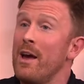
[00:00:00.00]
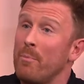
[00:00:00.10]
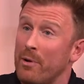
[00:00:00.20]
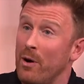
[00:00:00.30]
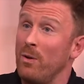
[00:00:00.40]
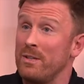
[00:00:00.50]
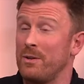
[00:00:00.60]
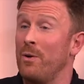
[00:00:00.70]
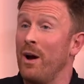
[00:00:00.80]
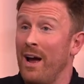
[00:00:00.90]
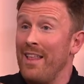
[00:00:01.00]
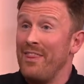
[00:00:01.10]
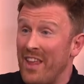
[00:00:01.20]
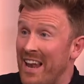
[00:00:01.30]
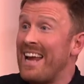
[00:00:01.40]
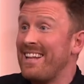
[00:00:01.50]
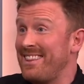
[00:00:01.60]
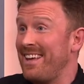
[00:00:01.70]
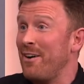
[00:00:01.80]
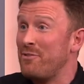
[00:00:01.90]
but also the length
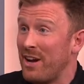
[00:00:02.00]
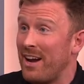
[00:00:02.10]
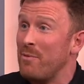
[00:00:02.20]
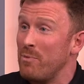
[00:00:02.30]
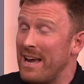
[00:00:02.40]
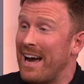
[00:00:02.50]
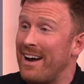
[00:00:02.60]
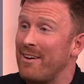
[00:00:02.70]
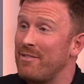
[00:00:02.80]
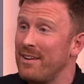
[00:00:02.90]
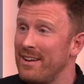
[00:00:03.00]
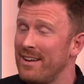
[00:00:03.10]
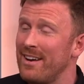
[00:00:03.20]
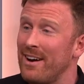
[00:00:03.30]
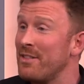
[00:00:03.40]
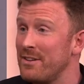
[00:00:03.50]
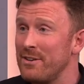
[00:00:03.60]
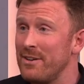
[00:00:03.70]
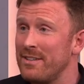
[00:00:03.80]
of time we have on this earth.